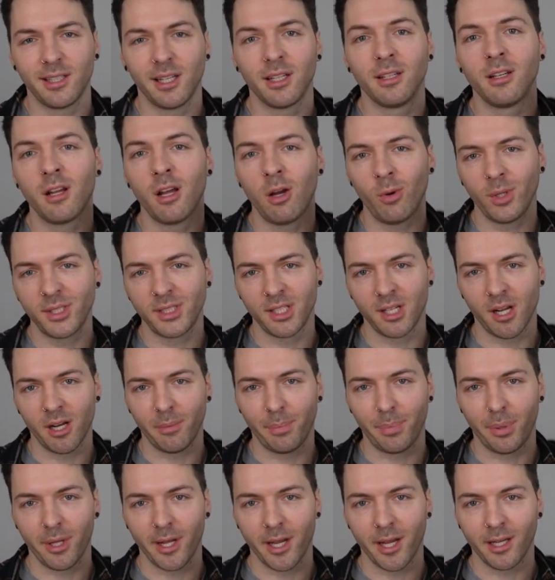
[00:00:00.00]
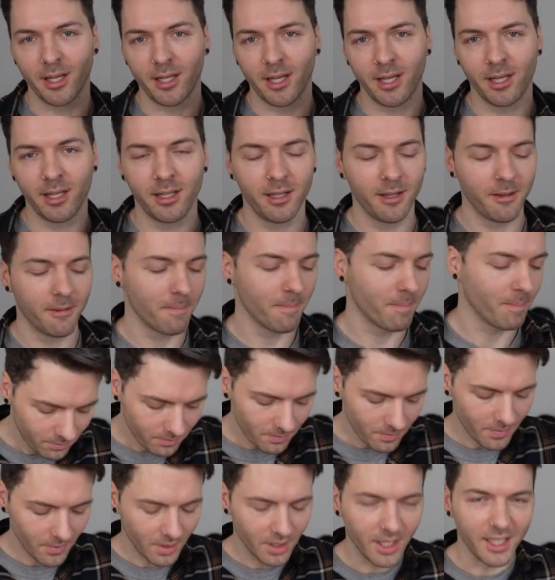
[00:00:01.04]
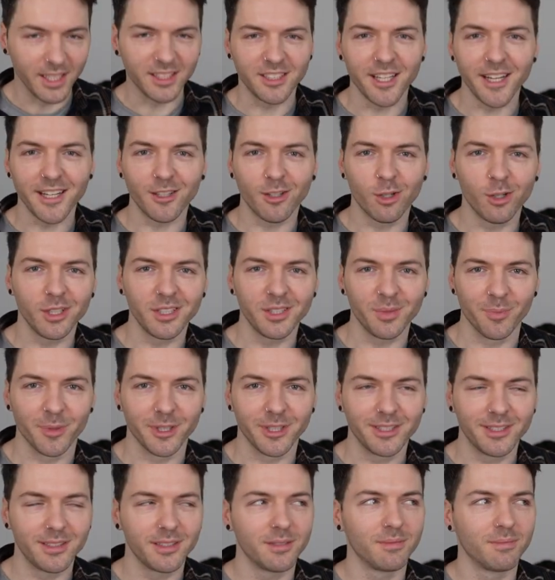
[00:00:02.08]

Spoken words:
And no, it's not a plant. It's like Christmas,